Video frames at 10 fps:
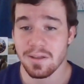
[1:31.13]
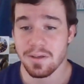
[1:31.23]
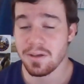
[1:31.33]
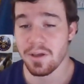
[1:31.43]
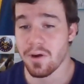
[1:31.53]

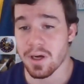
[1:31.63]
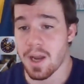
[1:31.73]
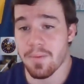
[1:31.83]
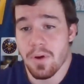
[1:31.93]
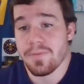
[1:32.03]
New York.
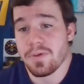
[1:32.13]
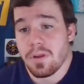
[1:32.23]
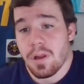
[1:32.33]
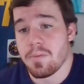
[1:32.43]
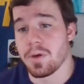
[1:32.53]
I'm going after
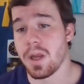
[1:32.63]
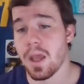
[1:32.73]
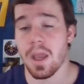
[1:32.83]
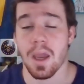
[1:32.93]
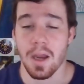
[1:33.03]
the
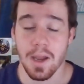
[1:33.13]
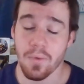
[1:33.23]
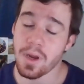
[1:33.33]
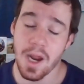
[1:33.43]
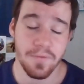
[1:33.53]
Liberty again. I
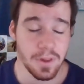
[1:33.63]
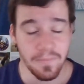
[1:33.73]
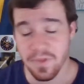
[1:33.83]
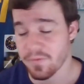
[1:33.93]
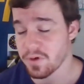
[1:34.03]
went after
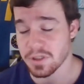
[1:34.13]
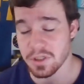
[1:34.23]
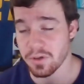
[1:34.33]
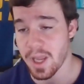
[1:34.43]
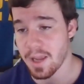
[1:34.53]
them the first
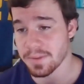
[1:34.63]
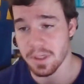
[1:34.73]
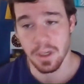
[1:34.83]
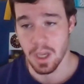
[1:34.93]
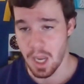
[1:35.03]
two games.
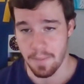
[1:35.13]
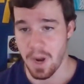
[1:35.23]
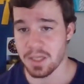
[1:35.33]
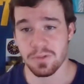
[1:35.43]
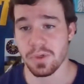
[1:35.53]
I'm
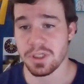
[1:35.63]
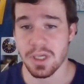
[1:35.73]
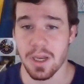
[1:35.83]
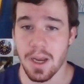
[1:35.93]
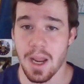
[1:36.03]
not
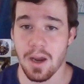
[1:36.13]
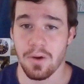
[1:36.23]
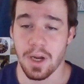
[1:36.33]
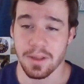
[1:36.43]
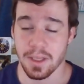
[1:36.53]
switching it
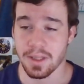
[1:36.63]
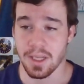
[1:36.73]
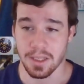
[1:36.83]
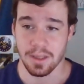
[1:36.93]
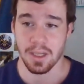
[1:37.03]
now. I think
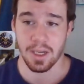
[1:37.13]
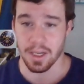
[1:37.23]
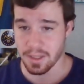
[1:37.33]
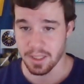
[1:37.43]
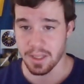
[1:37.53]
they get.
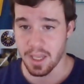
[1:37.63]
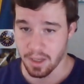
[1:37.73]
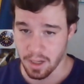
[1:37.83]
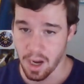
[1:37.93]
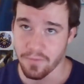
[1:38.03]
I think
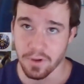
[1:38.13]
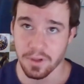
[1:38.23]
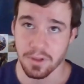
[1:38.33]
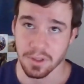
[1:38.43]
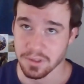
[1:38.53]
they
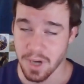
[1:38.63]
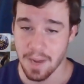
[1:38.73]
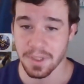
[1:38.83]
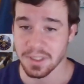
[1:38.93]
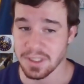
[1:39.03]
cover. They're a
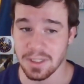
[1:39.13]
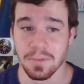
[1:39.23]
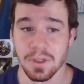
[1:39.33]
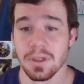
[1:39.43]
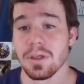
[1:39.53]
scrappy
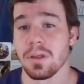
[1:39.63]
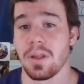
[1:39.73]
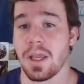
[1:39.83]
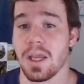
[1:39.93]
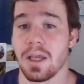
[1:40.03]
team.
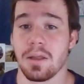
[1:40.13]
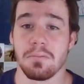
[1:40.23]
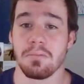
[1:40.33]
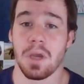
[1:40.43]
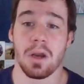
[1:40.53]
They
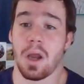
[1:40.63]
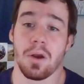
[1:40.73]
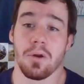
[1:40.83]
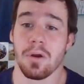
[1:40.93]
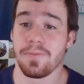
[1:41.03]
get. I don't. I
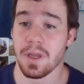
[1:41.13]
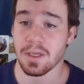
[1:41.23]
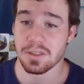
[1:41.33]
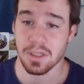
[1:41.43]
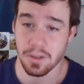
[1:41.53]
don't know if they
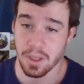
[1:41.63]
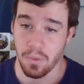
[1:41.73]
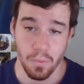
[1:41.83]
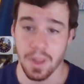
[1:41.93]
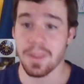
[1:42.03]

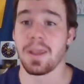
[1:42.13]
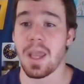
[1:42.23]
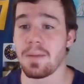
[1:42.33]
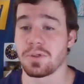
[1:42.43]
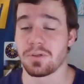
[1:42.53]
necessarily win the
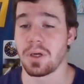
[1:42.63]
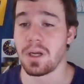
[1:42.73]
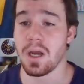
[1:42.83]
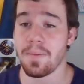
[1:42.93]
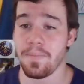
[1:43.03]
game
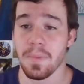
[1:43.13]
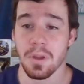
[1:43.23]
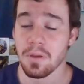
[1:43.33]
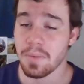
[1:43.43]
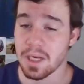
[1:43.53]
straight up,
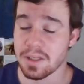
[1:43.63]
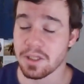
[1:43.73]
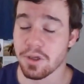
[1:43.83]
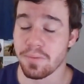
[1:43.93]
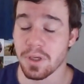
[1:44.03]
but I
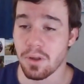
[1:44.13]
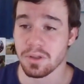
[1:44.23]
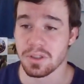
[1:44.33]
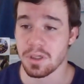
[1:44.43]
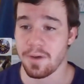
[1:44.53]
think they'll be
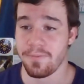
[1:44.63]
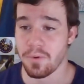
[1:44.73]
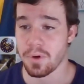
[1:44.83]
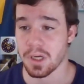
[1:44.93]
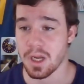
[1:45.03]
close enough
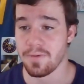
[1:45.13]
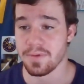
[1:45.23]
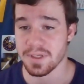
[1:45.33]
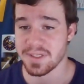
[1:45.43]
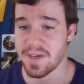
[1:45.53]
in order to
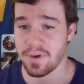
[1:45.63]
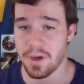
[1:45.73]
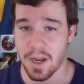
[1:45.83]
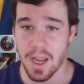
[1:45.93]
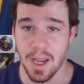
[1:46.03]
cover the seven
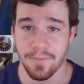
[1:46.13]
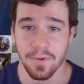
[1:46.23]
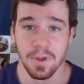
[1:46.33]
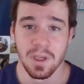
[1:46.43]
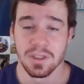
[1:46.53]
and a half.
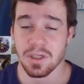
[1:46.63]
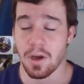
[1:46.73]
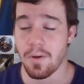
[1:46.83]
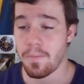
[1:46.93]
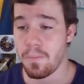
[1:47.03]

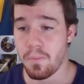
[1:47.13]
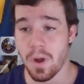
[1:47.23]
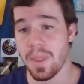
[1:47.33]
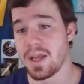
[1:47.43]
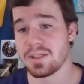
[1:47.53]
So
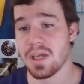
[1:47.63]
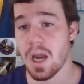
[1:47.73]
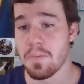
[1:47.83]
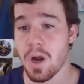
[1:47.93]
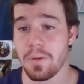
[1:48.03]
one last
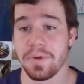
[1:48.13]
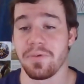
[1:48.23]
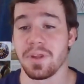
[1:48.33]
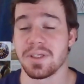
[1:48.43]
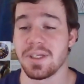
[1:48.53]
time, probably
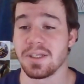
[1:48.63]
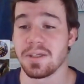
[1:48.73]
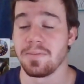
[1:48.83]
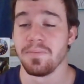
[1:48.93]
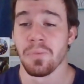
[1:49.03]
for this
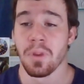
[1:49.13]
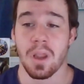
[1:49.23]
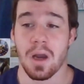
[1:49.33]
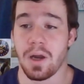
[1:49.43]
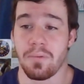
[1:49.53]
season.
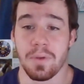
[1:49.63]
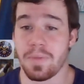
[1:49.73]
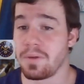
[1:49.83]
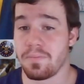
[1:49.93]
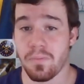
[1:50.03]
Uh, we've
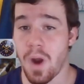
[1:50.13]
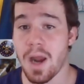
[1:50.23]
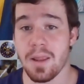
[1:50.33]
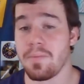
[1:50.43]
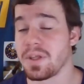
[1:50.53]
been
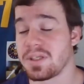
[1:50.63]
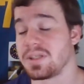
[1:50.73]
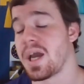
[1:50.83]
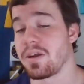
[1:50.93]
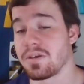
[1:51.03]
riding them this
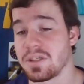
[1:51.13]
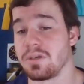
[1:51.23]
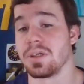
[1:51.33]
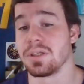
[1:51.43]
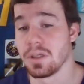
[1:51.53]
entire
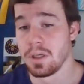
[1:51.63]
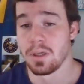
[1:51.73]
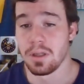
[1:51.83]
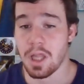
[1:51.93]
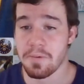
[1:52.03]
series.
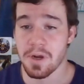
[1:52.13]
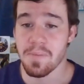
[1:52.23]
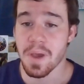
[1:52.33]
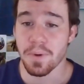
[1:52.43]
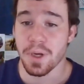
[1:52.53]
Liberty
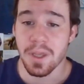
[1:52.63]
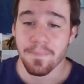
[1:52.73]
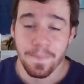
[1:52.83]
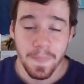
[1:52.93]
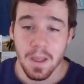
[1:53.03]
Bibberty,
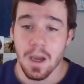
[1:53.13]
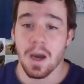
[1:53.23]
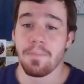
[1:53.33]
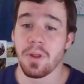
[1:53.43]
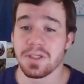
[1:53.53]

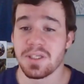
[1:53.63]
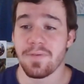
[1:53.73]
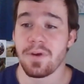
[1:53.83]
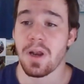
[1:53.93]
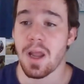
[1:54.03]
uh, plus
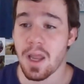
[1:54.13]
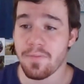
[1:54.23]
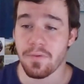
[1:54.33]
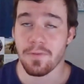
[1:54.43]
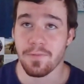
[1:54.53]
seven and a
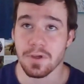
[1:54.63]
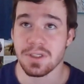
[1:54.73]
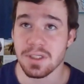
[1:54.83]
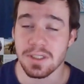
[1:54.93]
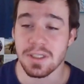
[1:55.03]
half
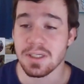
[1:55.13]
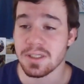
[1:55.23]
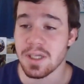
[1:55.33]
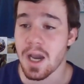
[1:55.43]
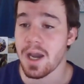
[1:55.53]
versus the
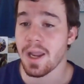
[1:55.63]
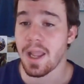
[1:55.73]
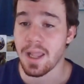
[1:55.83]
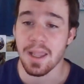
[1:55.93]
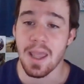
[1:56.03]
Sky
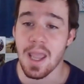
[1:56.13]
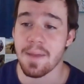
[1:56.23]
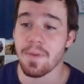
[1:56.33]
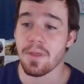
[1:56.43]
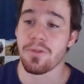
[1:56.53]
in
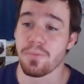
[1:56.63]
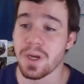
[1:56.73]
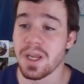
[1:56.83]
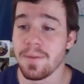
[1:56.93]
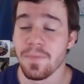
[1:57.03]
Game
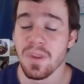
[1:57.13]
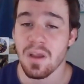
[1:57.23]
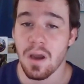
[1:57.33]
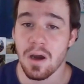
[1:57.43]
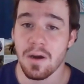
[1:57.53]
Three
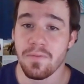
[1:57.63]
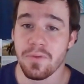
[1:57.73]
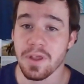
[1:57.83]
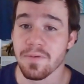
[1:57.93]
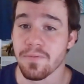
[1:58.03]

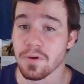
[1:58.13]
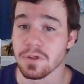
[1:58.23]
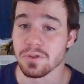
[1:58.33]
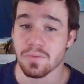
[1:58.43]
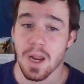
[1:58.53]
of the
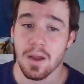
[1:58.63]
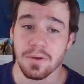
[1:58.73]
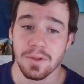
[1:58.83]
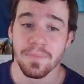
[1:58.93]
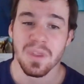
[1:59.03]
first
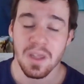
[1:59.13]
round.